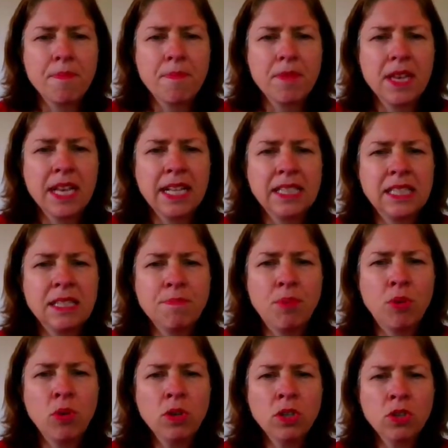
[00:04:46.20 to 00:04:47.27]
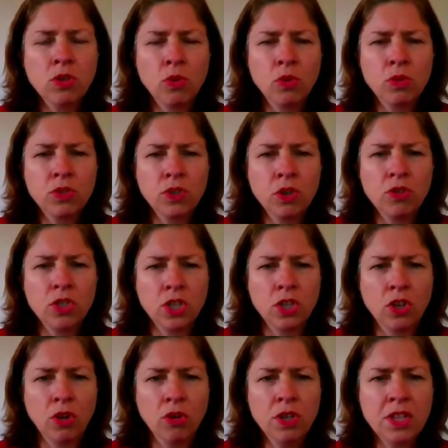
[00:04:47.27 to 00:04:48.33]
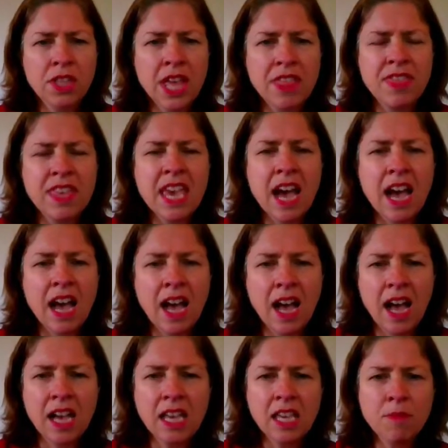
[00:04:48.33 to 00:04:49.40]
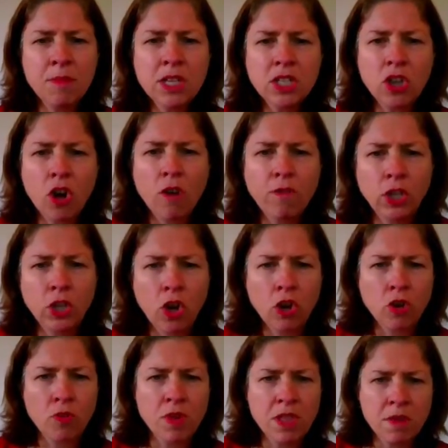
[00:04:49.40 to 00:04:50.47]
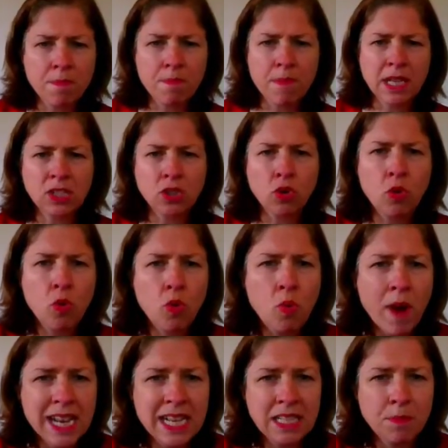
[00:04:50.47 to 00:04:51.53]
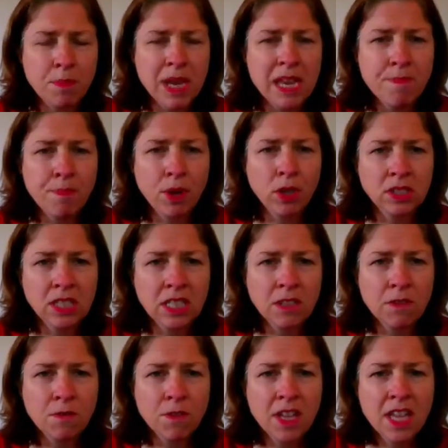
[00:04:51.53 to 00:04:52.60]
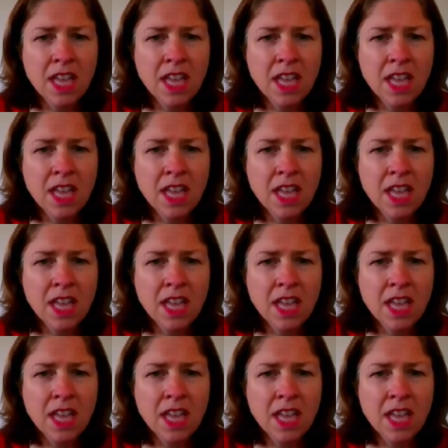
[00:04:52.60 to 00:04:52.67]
it's important also to note that the argument of a logarithm must always be positive.